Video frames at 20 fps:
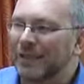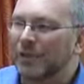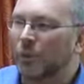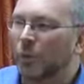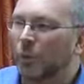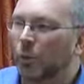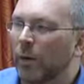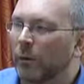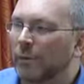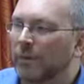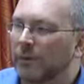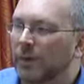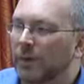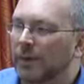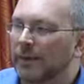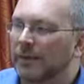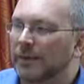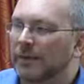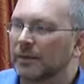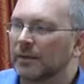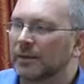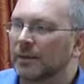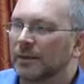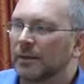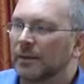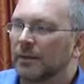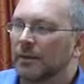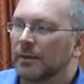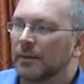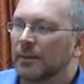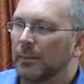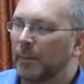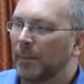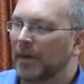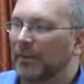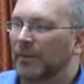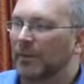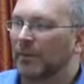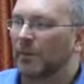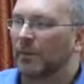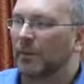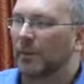to your website, the better.